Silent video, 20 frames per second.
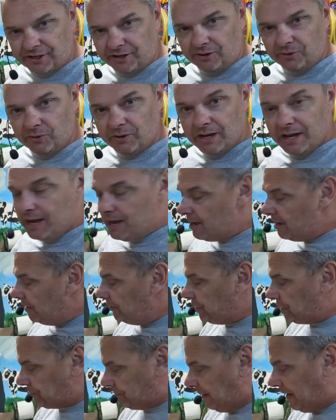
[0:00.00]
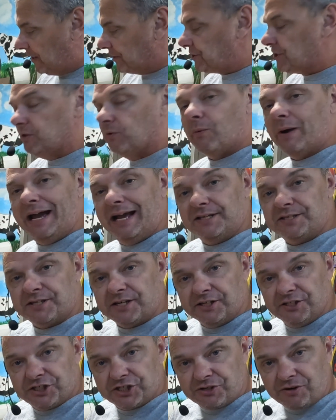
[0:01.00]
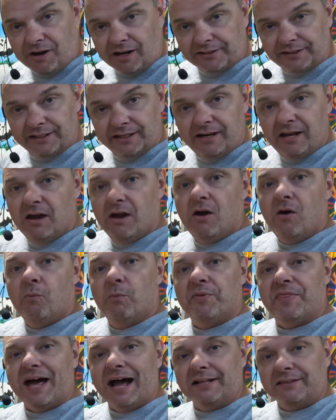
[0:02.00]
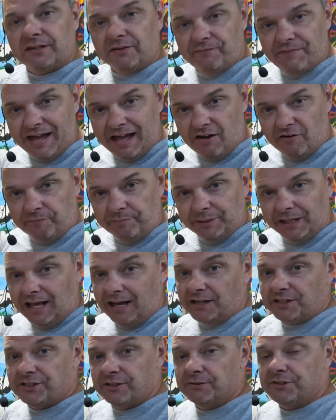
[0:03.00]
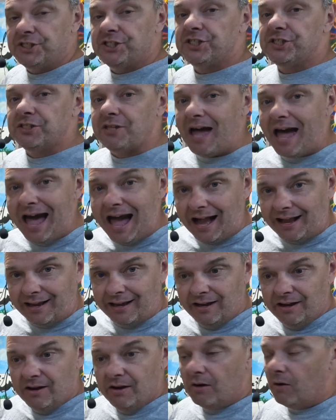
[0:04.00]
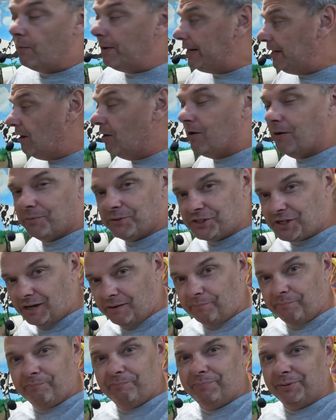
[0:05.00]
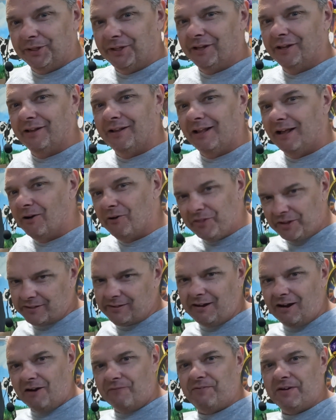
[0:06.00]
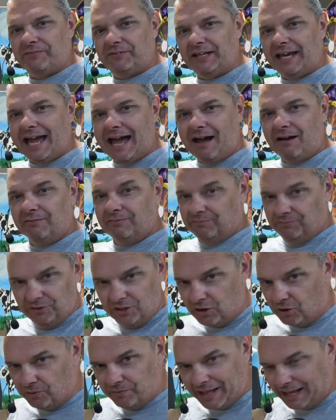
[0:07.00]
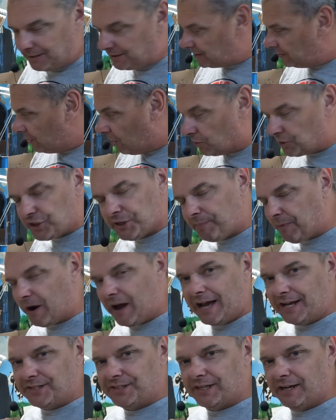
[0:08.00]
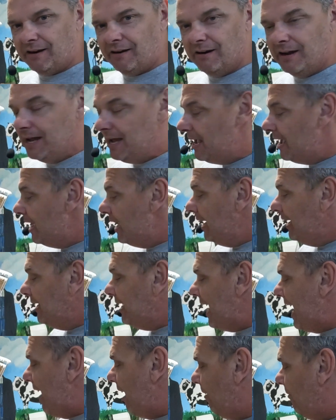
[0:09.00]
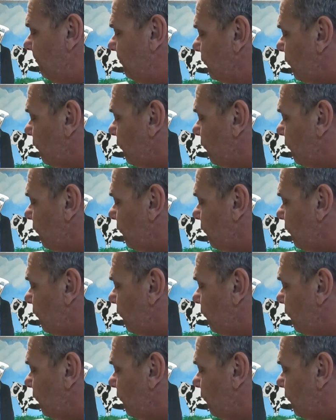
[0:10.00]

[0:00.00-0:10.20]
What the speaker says: to, just because of the way it's constructed without the valve block. So stock, we knew it was going to blow the TR50 out. No, that's no surprise there. Now,